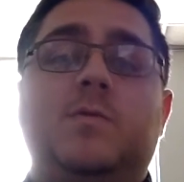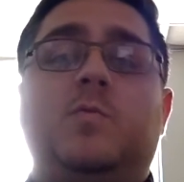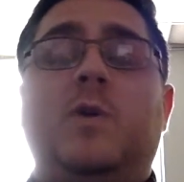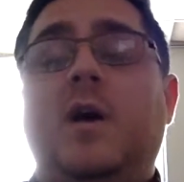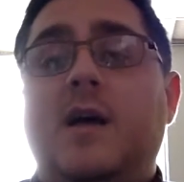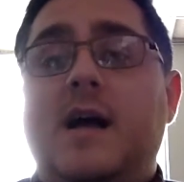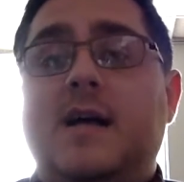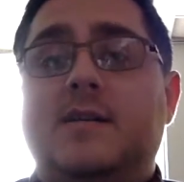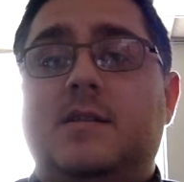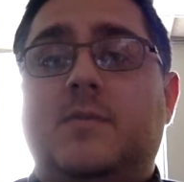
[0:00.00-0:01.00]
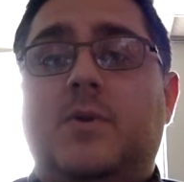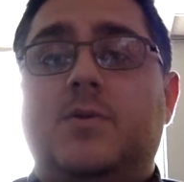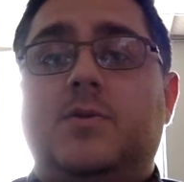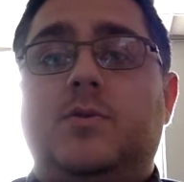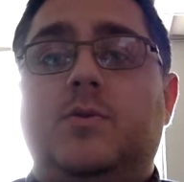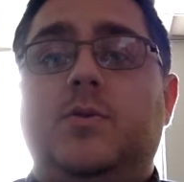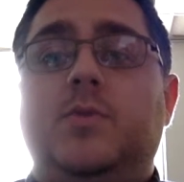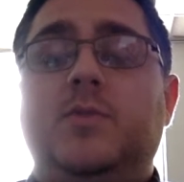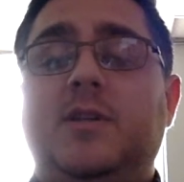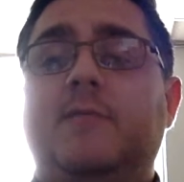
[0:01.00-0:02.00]
as well as the person who
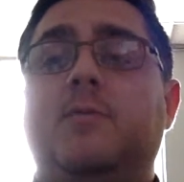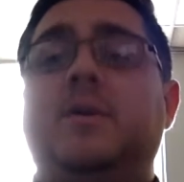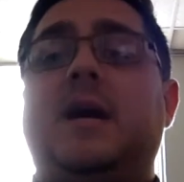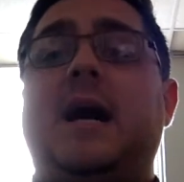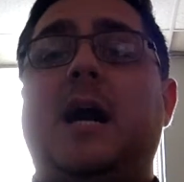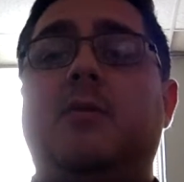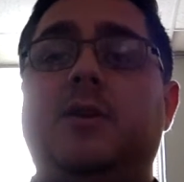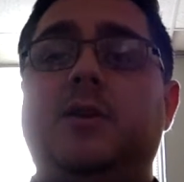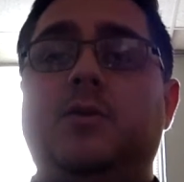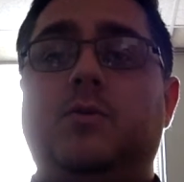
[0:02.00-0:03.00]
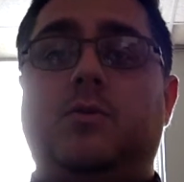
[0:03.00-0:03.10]
you believe will be hiring you